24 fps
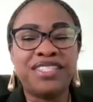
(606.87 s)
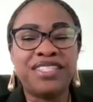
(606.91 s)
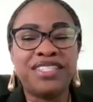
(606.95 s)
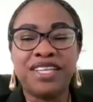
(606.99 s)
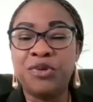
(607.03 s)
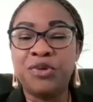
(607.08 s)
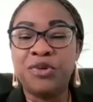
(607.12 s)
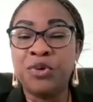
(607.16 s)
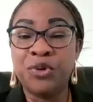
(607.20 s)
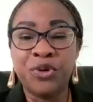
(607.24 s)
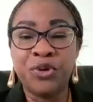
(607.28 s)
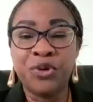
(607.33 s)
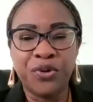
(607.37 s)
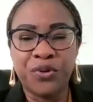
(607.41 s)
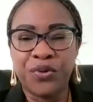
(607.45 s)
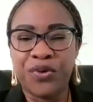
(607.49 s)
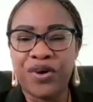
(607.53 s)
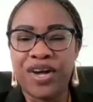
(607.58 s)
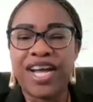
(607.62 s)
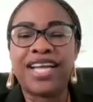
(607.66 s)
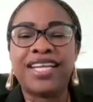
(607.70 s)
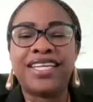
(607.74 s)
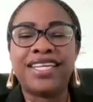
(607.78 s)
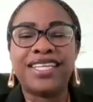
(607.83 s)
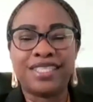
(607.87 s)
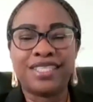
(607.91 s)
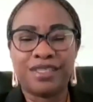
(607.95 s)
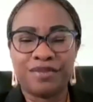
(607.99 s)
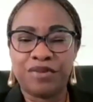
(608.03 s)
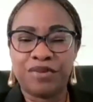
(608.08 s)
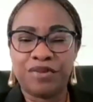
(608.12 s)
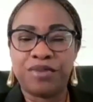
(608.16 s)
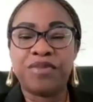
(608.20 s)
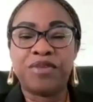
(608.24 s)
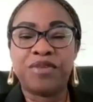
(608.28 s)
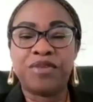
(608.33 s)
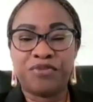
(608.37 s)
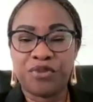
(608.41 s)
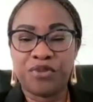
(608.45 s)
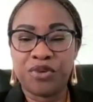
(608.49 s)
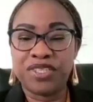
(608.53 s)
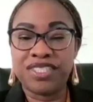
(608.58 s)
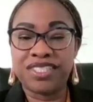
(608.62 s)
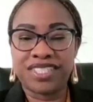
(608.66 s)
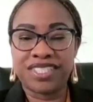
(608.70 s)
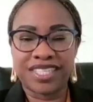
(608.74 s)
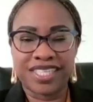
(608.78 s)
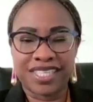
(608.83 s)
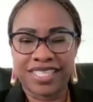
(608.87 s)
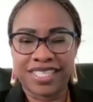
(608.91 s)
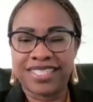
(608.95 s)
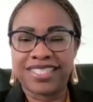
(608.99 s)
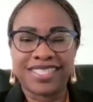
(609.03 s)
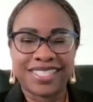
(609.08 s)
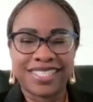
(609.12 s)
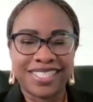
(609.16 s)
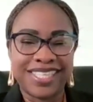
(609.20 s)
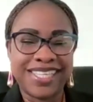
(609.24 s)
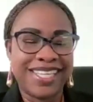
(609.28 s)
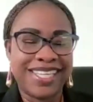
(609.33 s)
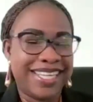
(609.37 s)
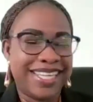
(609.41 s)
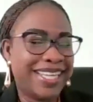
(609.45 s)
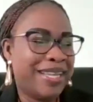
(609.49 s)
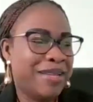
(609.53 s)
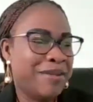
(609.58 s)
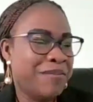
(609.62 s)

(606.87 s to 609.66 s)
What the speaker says: know is a no-no and is from the fraudsters.